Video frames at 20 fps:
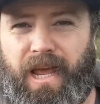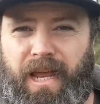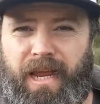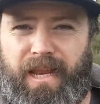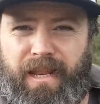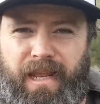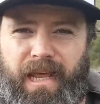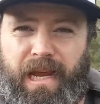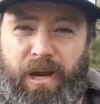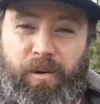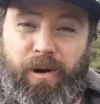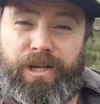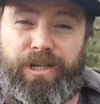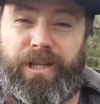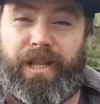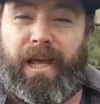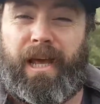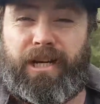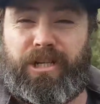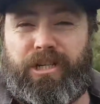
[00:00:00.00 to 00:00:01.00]
In their
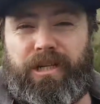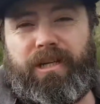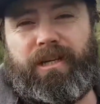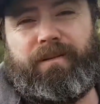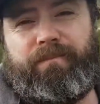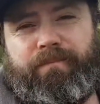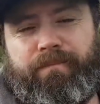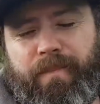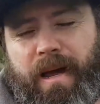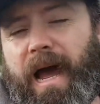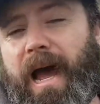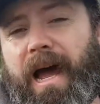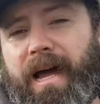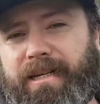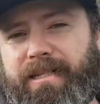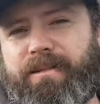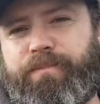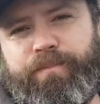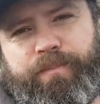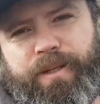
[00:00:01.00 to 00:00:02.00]
question, they actually
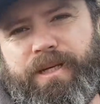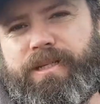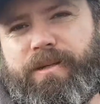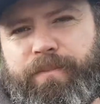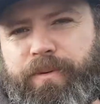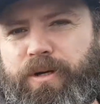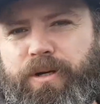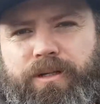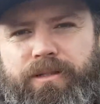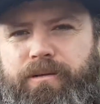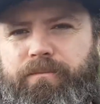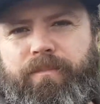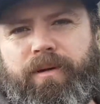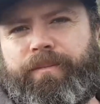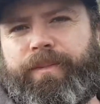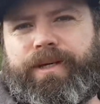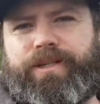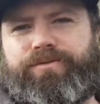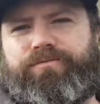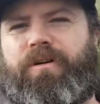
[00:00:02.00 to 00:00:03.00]
ask, is it because it
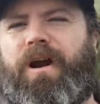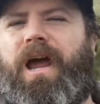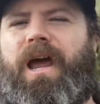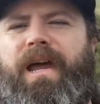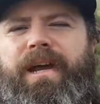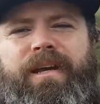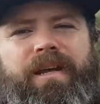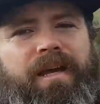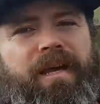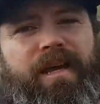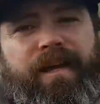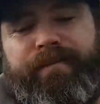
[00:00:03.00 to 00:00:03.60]
mimics rain?